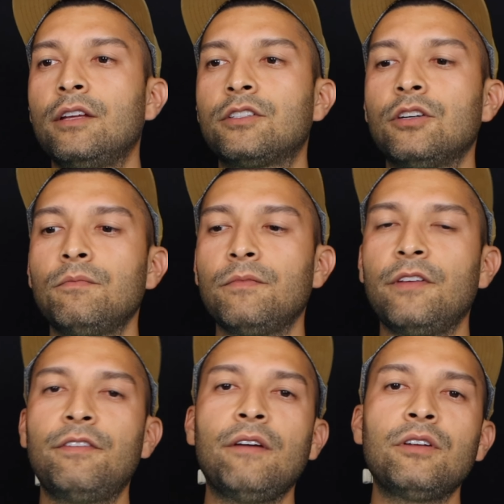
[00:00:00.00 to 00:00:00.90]
So
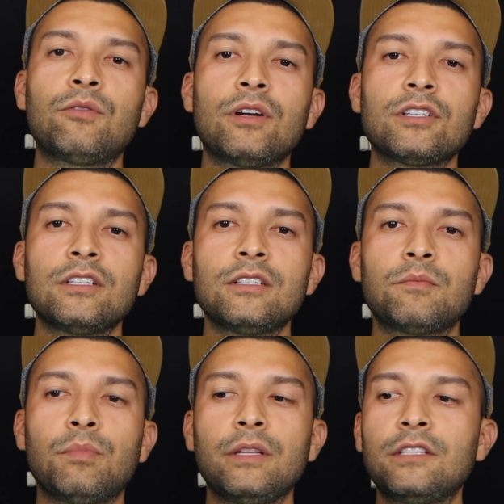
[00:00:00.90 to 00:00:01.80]
if you have any questions,
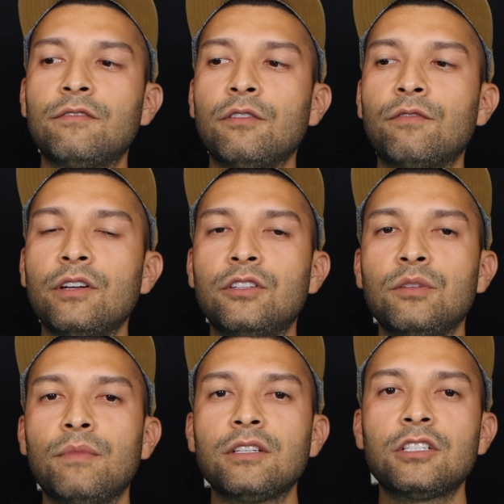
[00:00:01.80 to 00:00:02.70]
please feel free
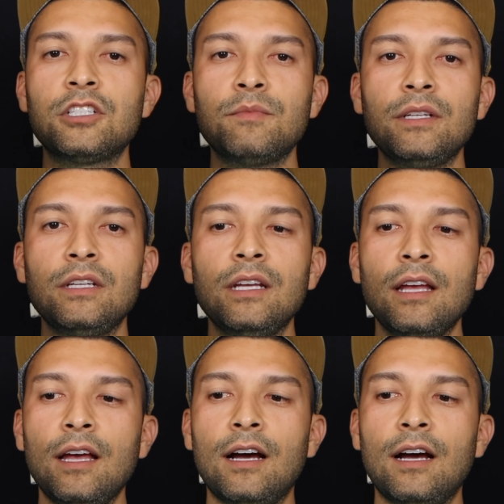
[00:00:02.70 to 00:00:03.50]
to message me.